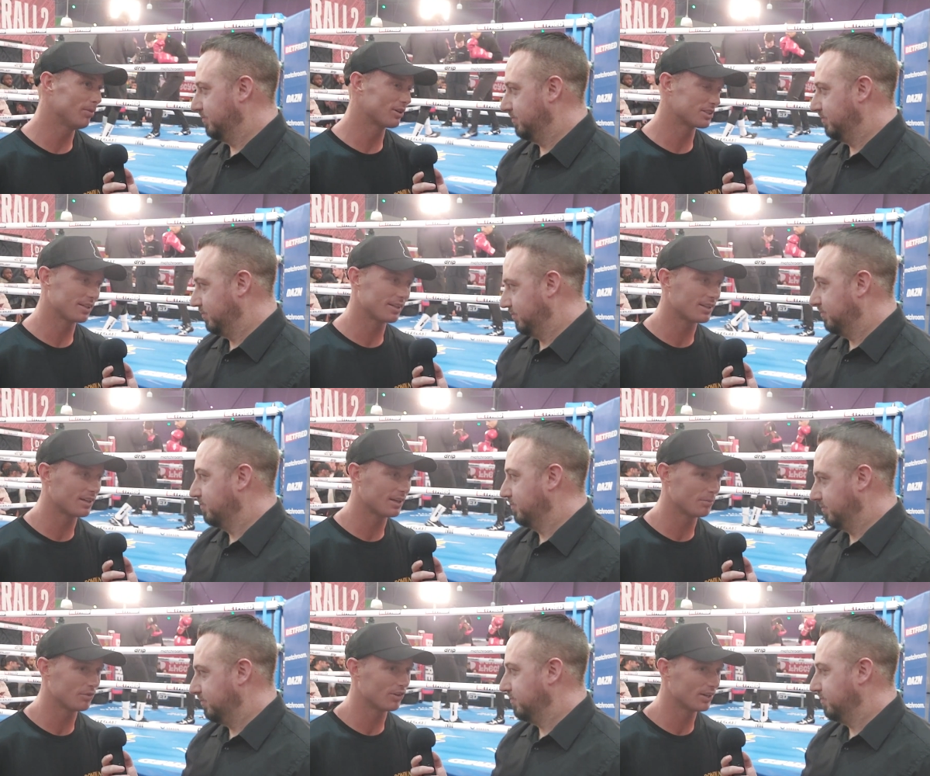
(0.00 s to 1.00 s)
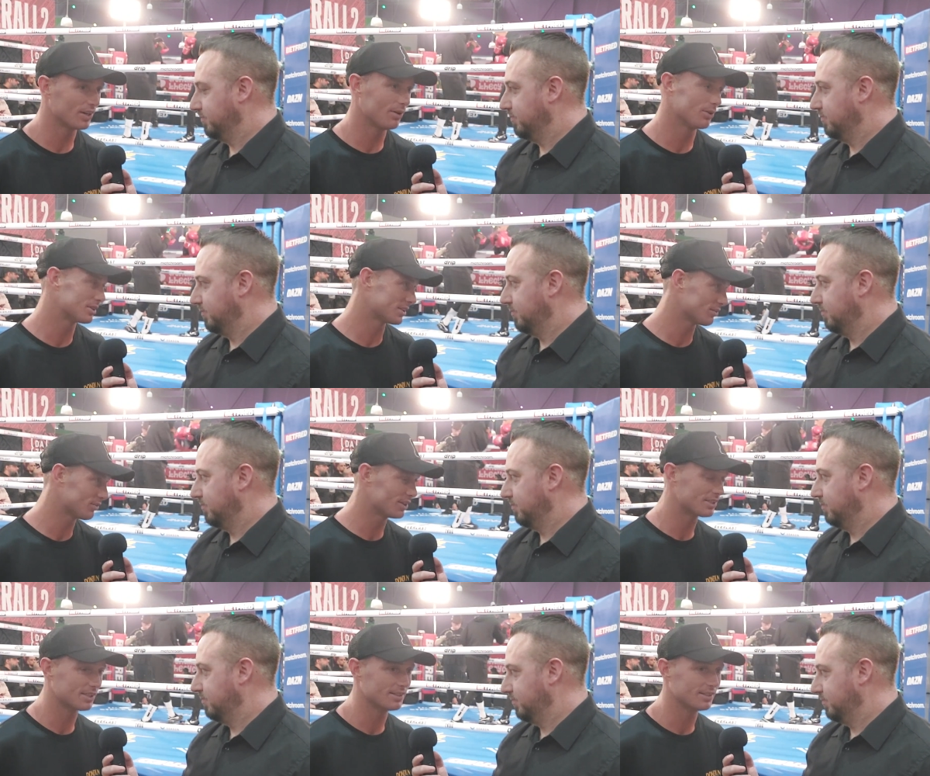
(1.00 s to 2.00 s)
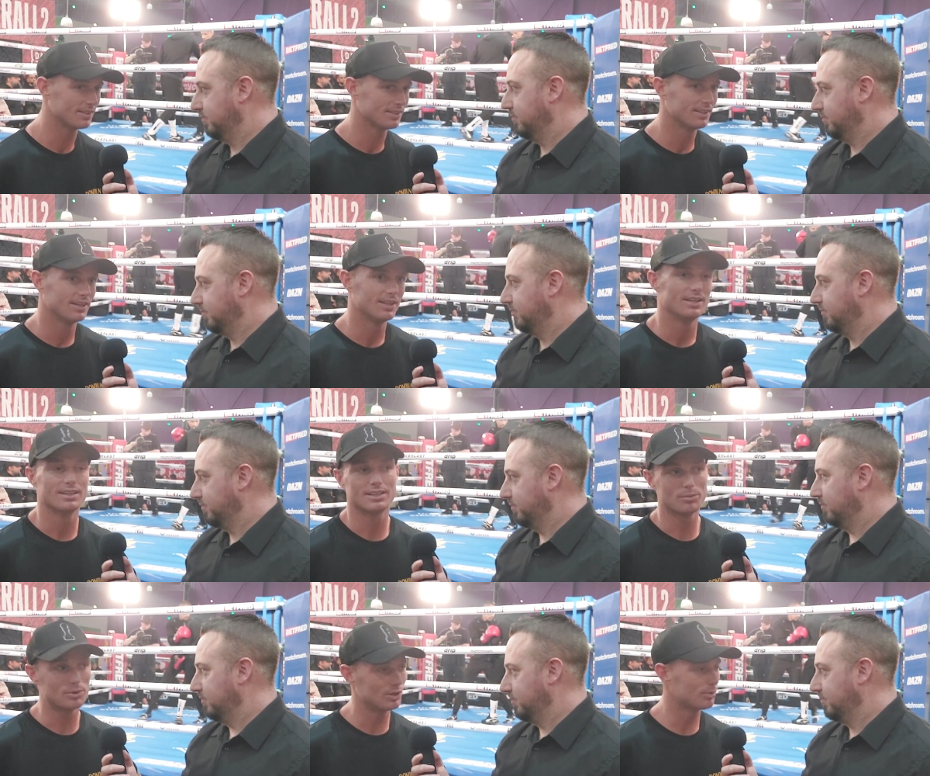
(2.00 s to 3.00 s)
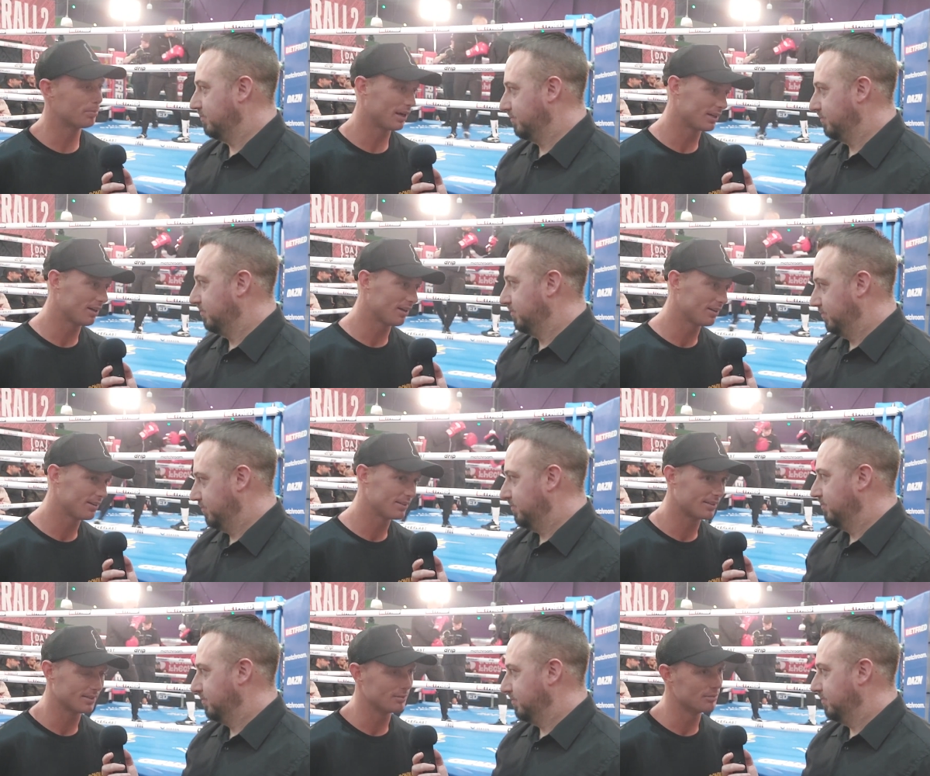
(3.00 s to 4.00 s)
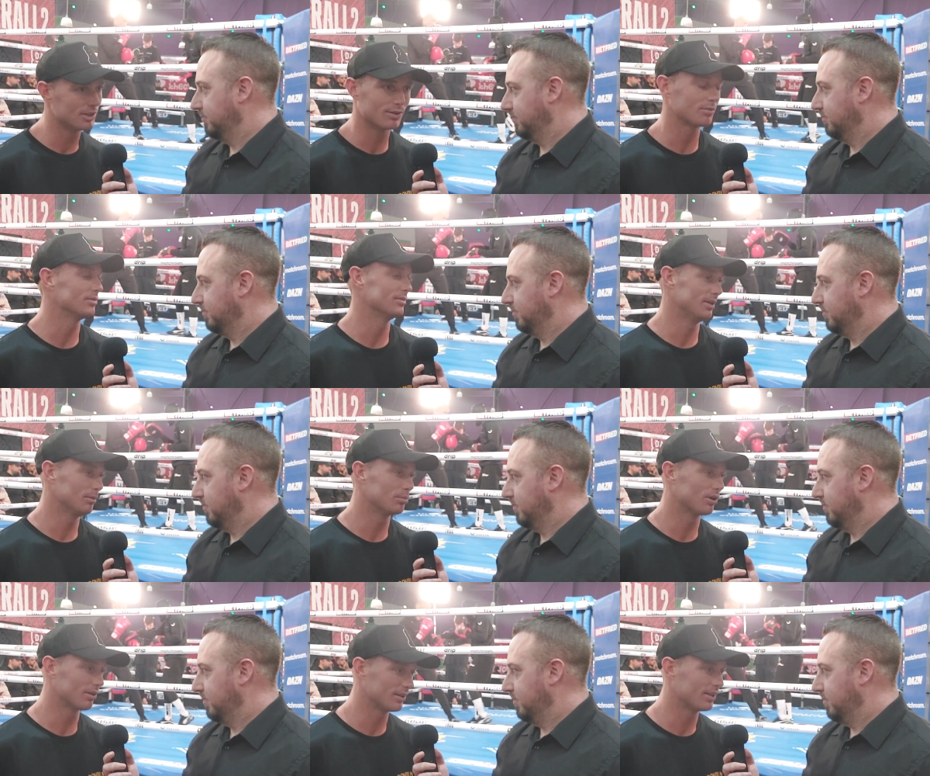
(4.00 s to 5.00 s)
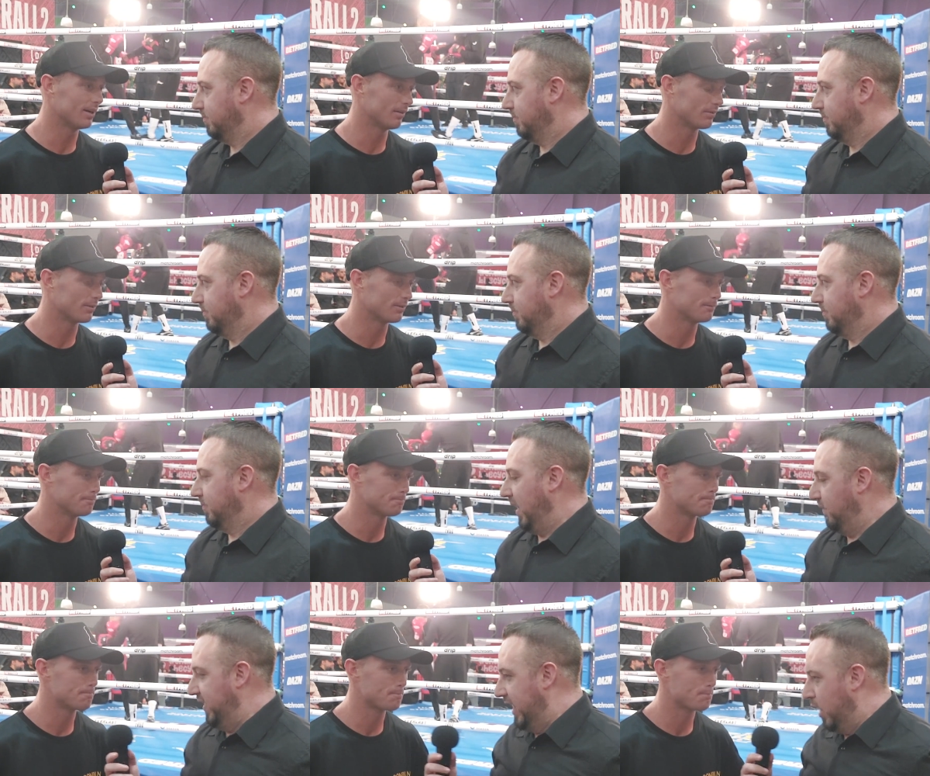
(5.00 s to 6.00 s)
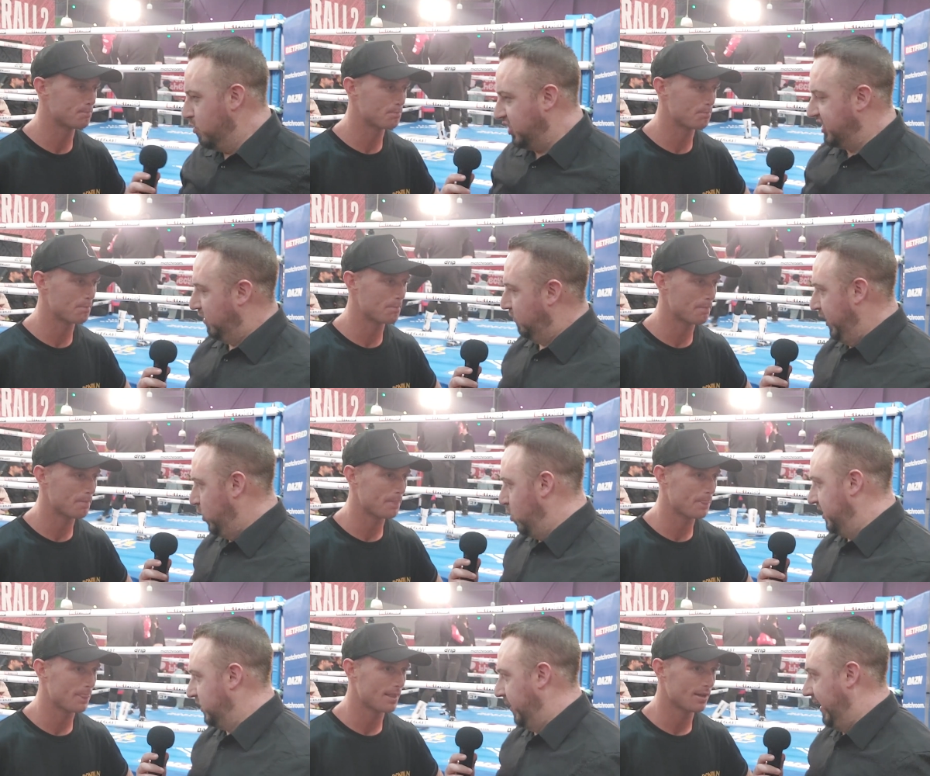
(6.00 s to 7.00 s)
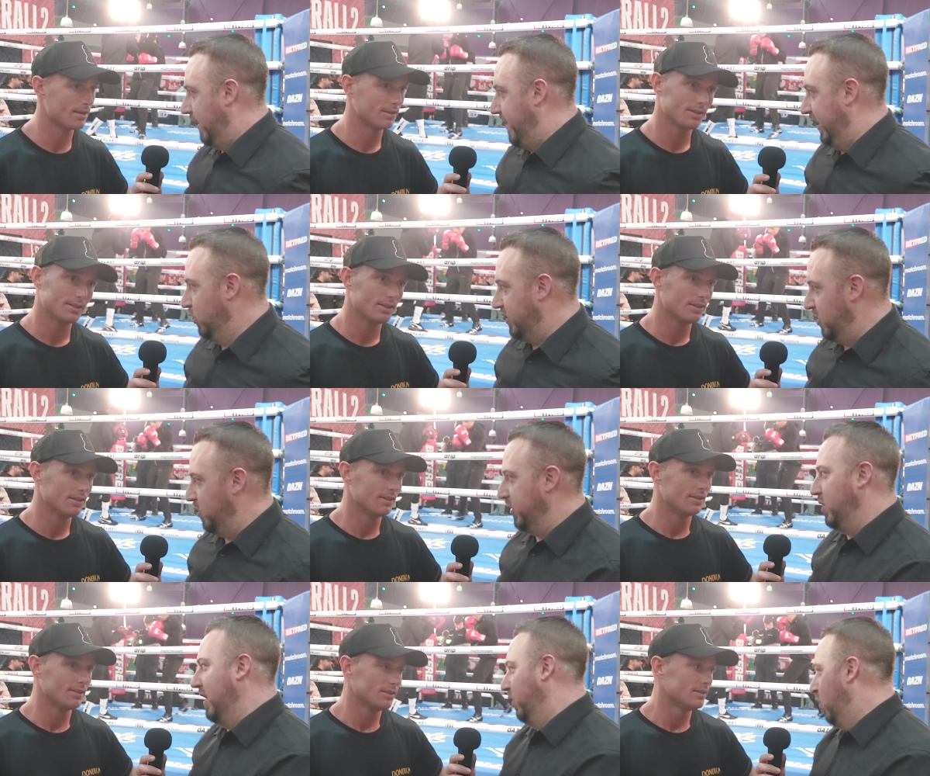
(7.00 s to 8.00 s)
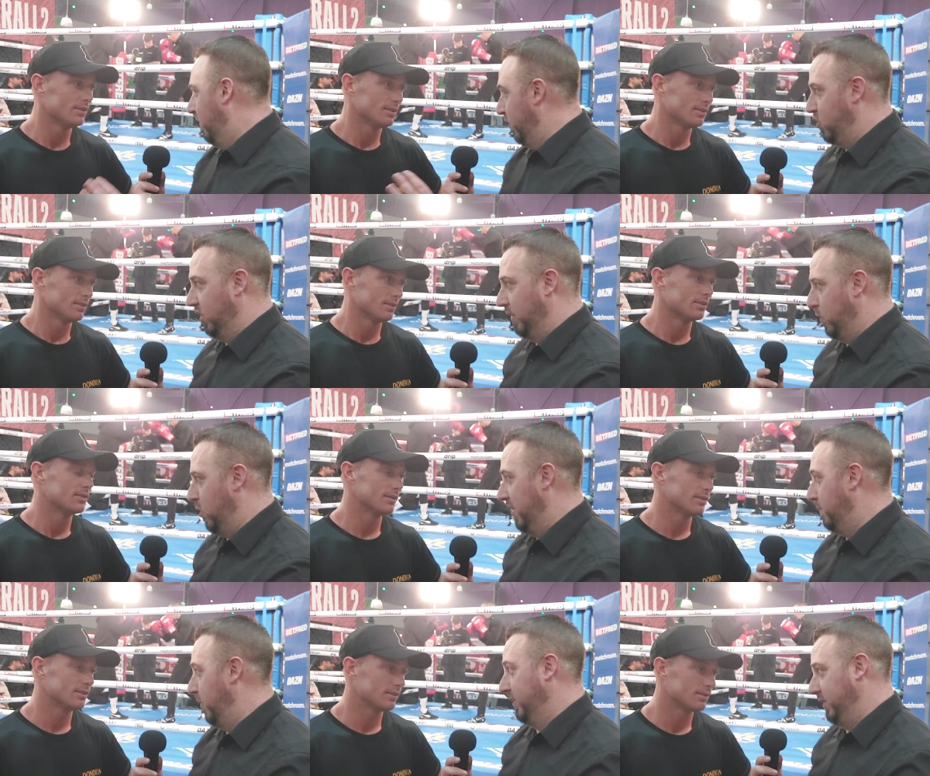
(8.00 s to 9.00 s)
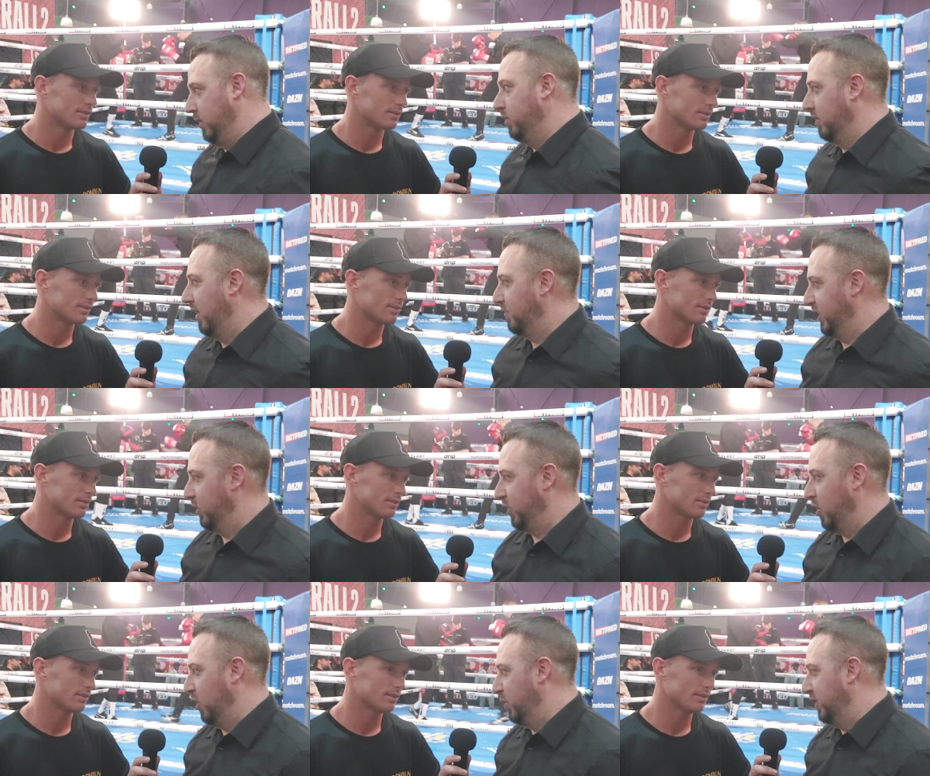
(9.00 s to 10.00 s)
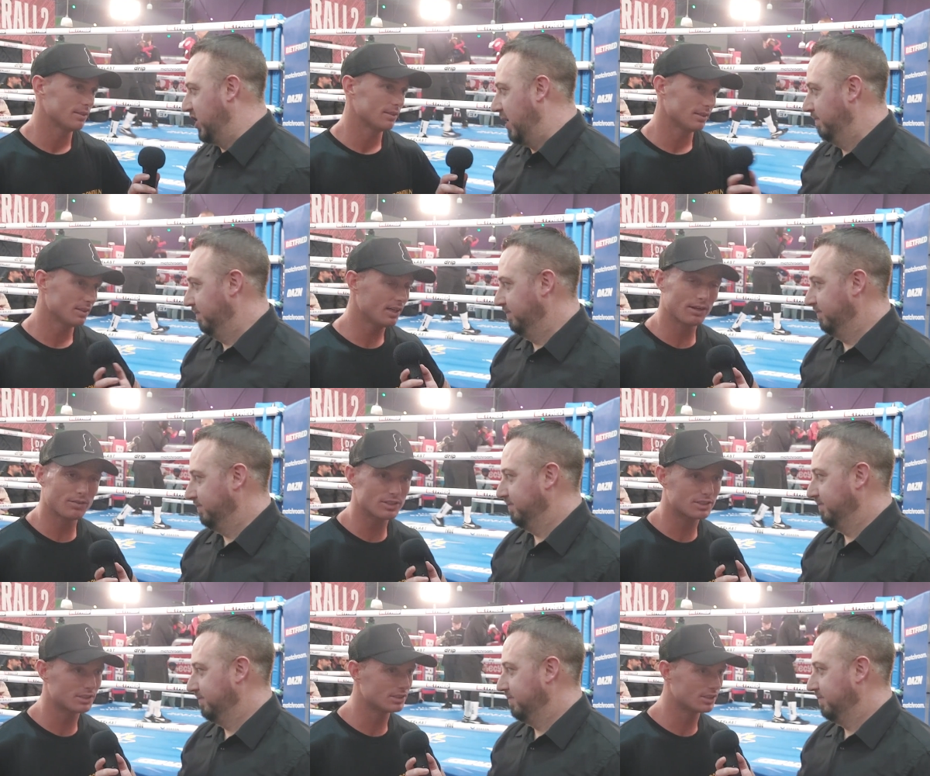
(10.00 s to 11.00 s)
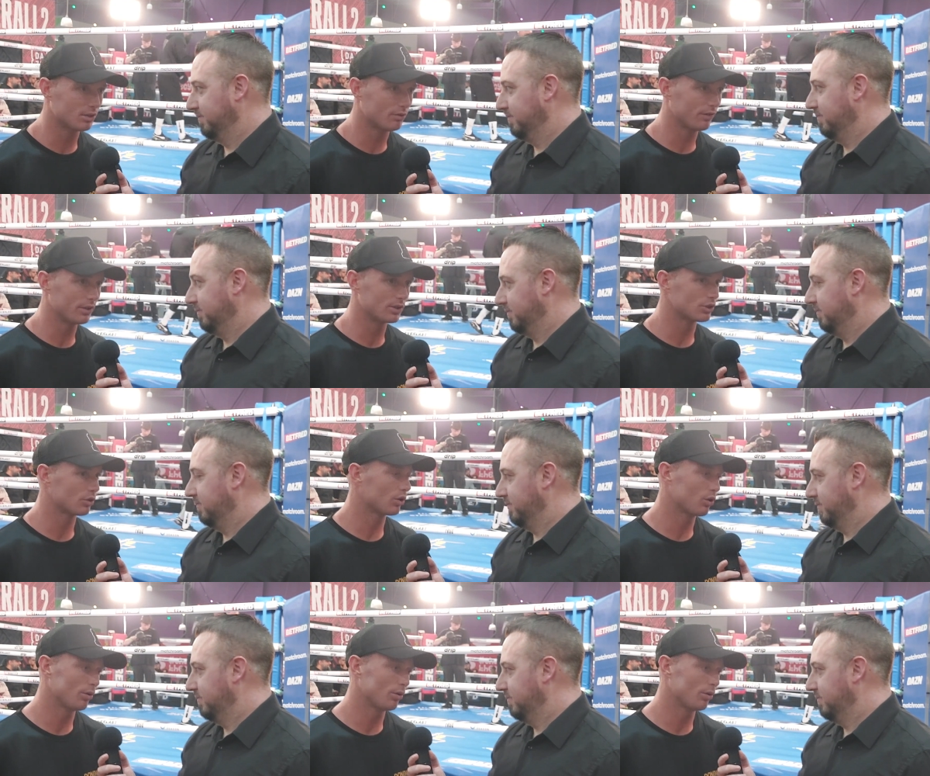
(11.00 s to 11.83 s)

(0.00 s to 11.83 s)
Speaker 1: one box at a time. And right now, it's Ritson. Then we look back in Ireland, and then we look abroad then after.
Speaker 2: Definitely. Now, how do you see the fight going this weekend, Paddy? Look, I know you never overlook an opponent, but you,
Speaker 1: obviously look you're gonna do the job. Yeah, Ritson's a tough fighter. He's